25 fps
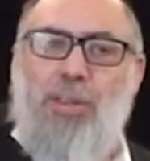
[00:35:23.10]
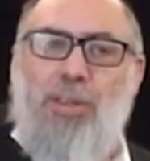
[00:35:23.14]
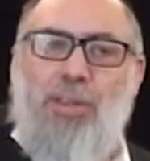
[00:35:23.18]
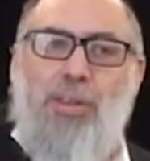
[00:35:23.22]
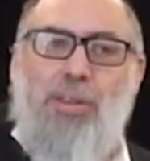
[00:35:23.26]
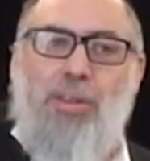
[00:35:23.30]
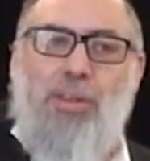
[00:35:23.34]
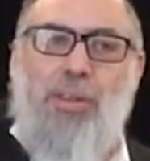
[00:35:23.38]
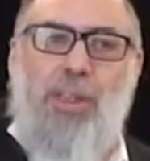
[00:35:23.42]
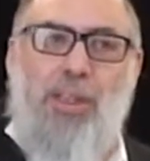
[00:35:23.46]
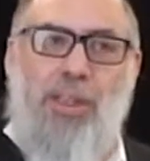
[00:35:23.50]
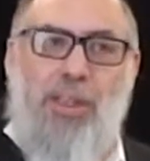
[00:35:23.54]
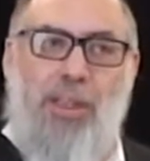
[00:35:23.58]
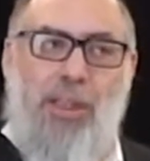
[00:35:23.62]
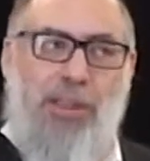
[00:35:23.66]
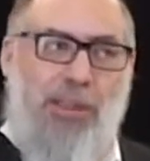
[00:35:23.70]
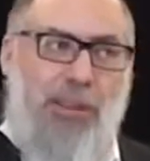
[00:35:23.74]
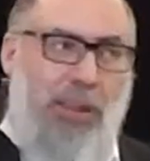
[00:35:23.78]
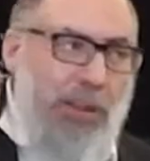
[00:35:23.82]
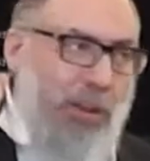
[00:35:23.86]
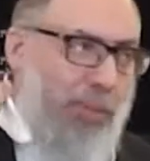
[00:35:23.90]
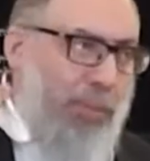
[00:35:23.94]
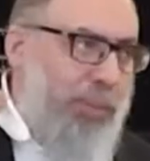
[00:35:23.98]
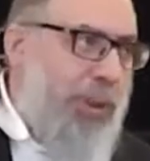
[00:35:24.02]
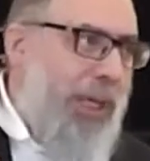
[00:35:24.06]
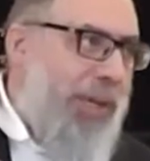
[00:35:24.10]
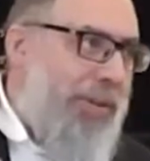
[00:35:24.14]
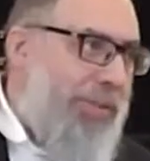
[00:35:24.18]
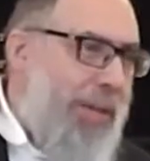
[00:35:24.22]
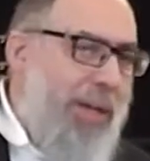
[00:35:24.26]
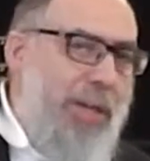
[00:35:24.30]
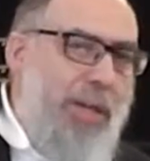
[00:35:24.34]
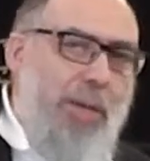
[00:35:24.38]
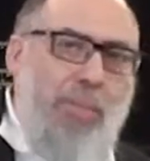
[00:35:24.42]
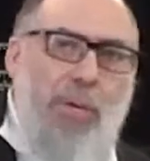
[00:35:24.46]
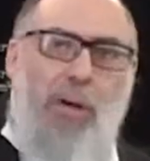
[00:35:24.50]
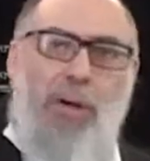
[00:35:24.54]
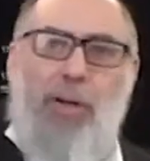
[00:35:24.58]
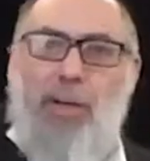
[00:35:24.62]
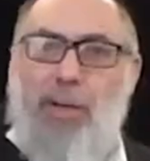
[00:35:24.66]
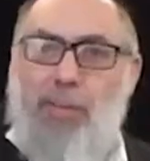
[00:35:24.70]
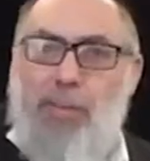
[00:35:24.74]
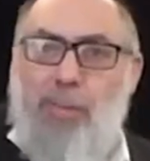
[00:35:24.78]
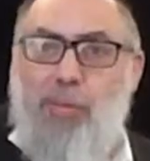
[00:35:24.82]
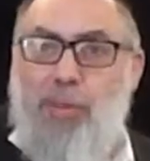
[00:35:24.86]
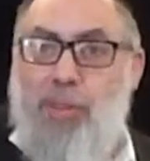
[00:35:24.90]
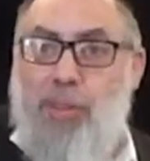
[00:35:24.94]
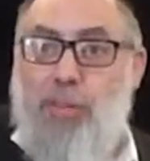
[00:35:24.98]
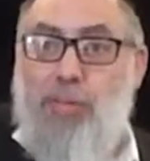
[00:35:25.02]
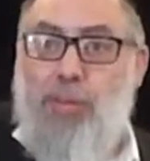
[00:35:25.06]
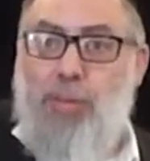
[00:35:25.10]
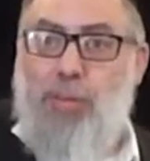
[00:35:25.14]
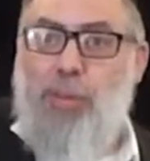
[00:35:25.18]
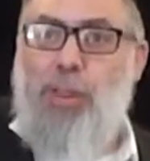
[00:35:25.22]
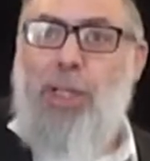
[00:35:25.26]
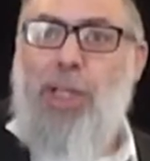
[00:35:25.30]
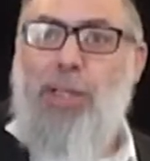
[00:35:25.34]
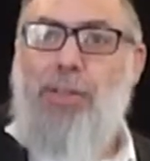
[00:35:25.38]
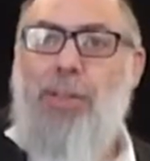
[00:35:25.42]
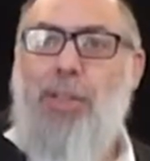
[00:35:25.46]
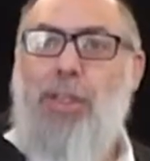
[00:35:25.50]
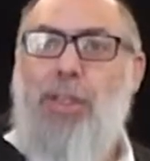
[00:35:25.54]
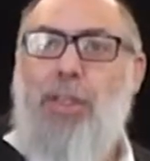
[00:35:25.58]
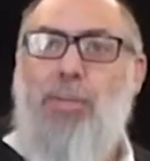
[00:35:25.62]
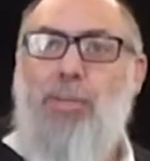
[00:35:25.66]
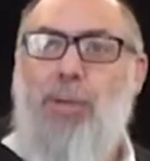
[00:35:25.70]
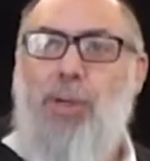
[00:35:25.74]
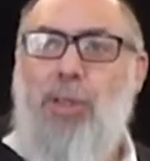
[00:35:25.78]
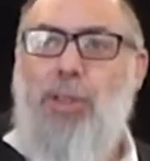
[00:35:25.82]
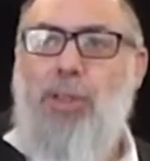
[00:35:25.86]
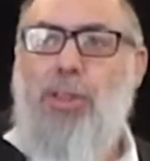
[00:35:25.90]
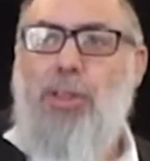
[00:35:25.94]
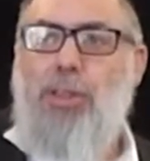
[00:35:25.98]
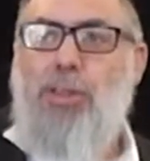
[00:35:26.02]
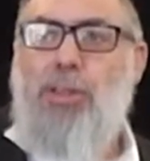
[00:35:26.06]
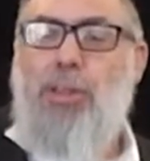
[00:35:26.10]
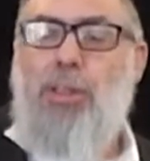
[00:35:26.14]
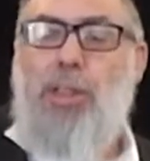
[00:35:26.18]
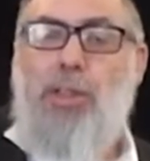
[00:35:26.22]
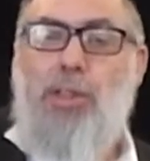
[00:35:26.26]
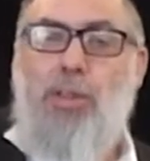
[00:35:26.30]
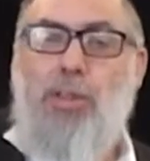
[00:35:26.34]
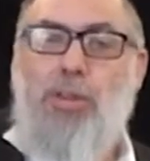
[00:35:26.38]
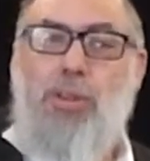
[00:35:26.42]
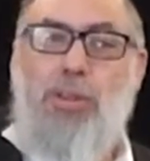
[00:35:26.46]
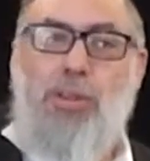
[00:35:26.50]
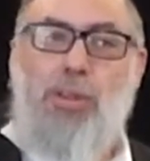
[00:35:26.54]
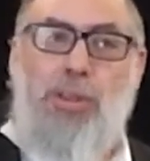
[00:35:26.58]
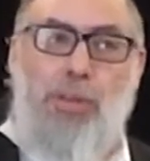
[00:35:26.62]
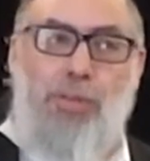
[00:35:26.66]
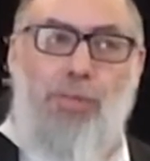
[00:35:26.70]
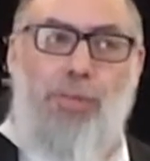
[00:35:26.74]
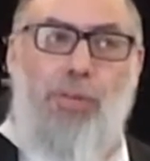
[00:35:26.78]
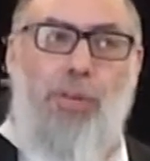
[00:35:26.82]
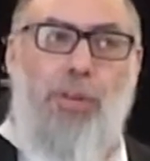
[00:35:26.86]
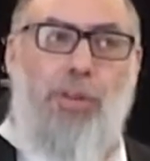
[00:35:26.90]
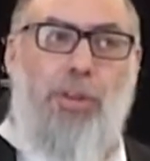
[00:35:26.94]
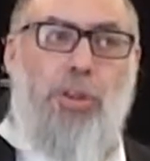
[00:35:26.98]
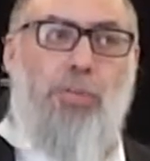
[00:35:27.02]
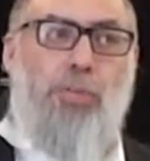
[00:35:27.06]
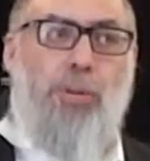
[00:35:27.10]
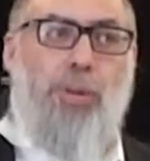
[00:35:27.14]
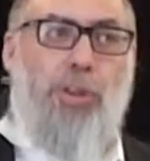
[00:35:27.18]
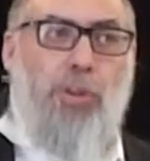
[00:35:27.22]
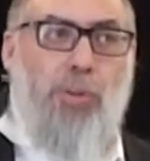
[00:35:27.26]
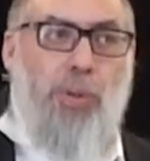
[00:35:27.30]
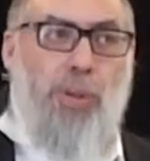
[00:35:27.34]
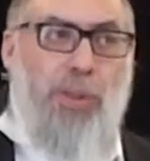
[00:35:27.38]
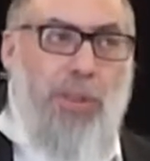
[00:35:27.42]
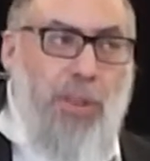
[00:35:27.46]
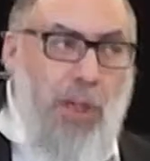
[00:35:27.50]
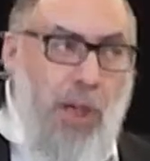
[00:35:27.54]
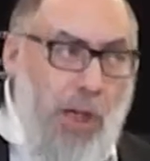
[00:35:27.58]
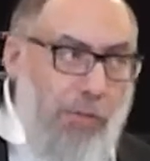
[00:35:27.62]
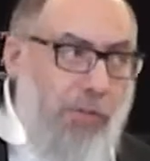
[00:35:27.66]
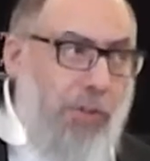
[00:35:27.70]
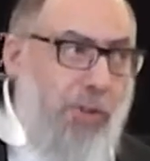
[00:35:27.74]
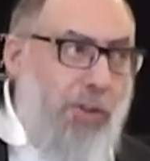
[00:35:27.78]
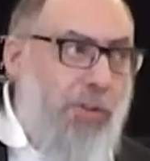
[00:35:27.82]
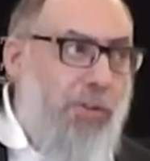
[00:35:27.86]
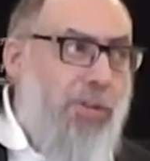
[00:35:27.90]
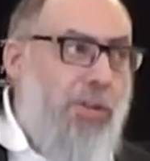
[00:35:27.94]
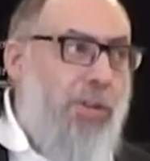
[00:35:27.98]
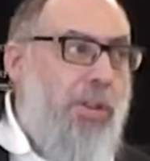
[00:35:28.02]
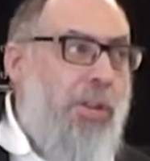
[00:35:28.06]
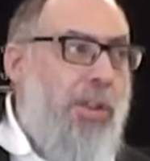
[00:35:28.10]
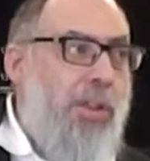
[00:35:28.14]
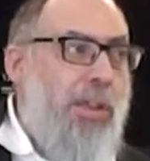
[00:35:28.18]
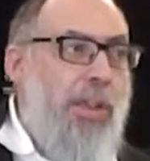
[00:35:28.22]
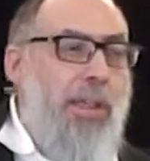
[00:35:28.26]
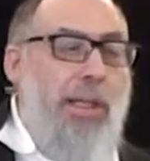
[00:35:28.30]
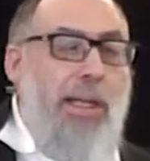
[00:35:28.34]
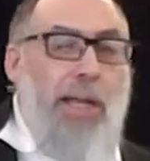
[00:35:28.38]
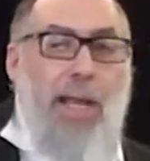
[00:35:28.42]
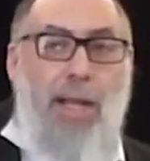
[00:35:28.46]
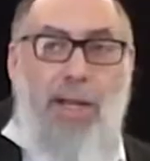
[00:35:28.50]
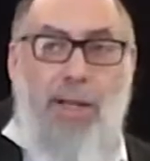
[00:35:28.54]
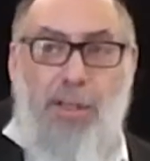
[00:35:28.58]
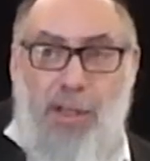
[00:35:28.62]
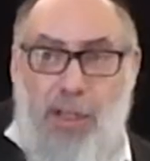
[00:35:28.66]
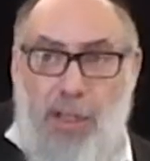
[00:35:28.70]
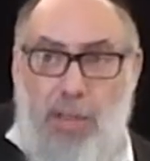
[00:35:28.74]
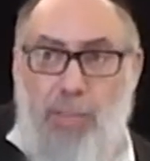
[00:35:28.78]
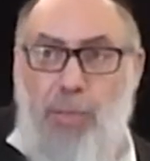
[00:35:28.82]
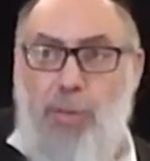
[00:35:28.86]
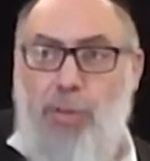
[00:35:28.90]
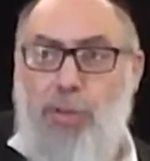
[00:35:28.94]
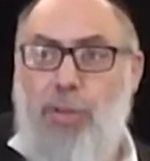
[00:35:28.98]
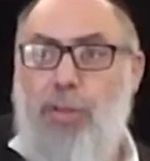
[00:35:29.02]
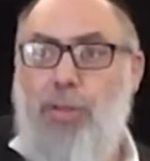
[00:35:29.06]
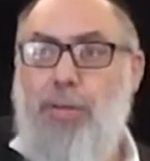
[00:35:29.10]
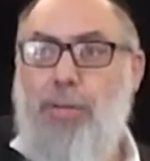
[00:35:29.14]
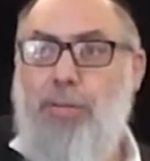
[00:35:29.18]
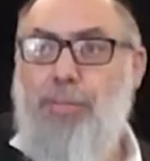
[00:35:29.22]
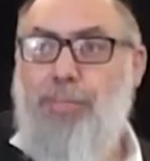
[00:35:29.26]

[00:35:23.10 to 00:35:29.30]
So I'll tell you the Pshat in the Gemara, I believe. The Pshat in the Gemara is that there's a difference between kavod and kibud.